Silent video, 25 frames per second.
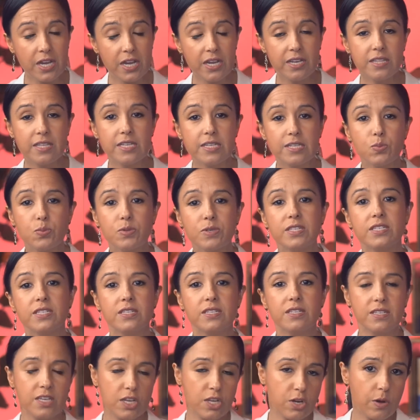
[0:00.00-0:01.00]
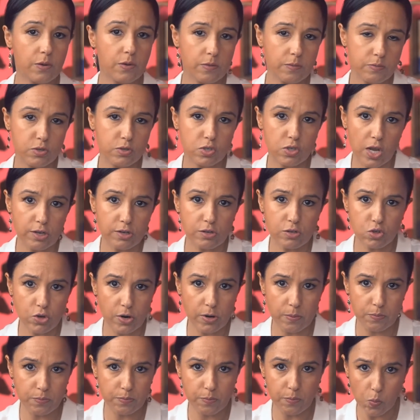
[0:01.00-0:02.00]
this was, you know, Donald
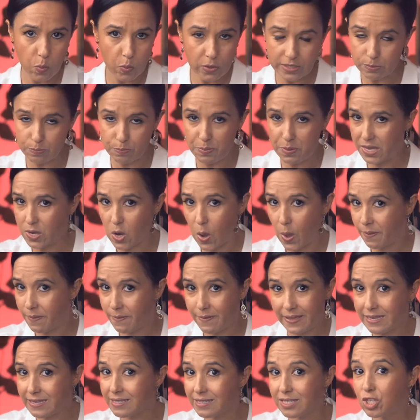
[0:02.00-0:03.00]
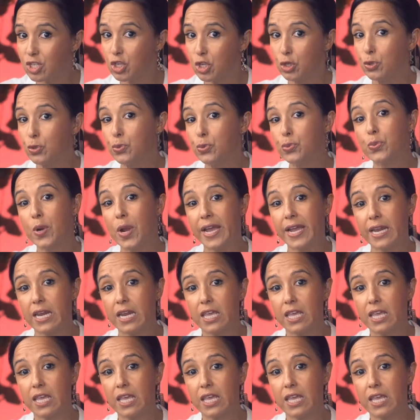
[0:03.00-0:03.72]
Trump was big on this too, right?